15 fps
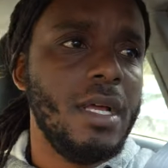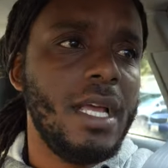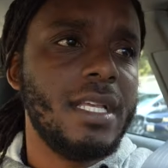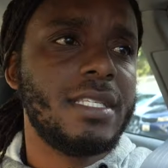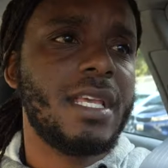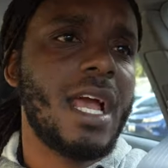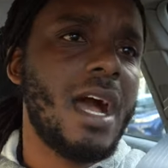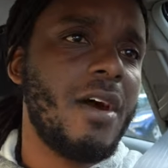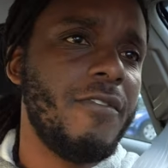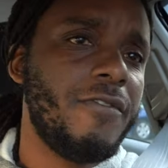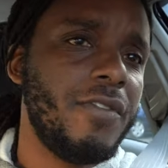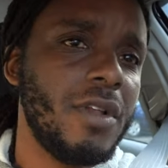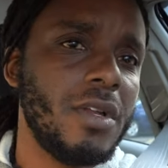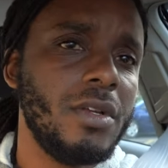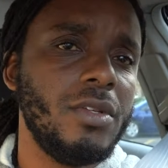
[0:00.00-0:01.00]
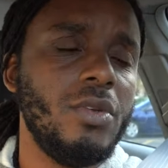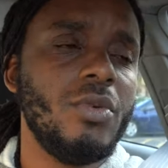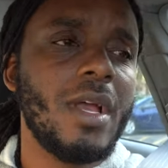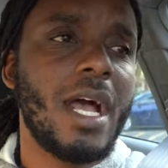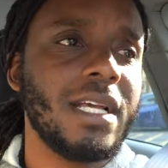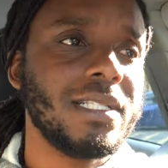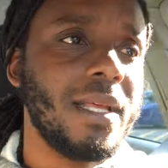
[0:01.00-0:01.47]
It's Kyle Fuller. You
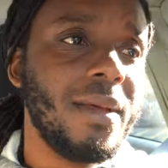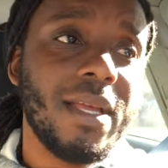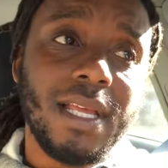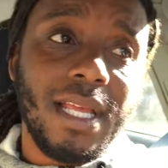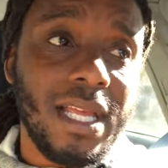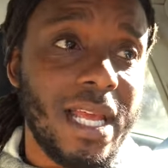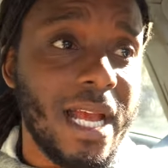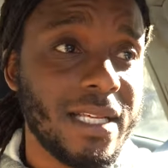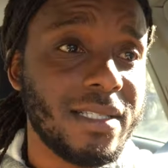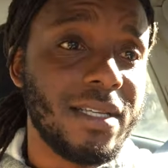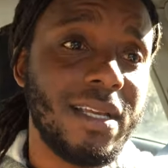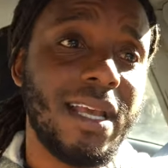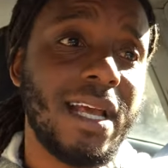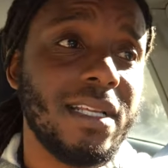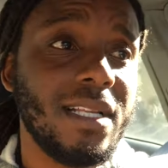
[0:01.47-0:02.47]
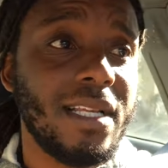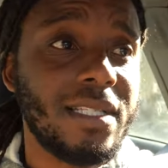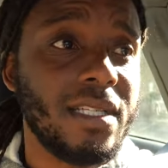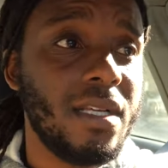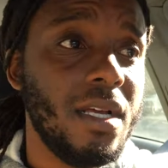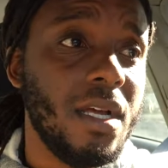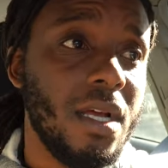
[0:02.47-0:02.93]
guys, he has a, he has,
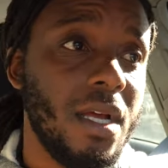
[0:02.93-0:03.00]
listen,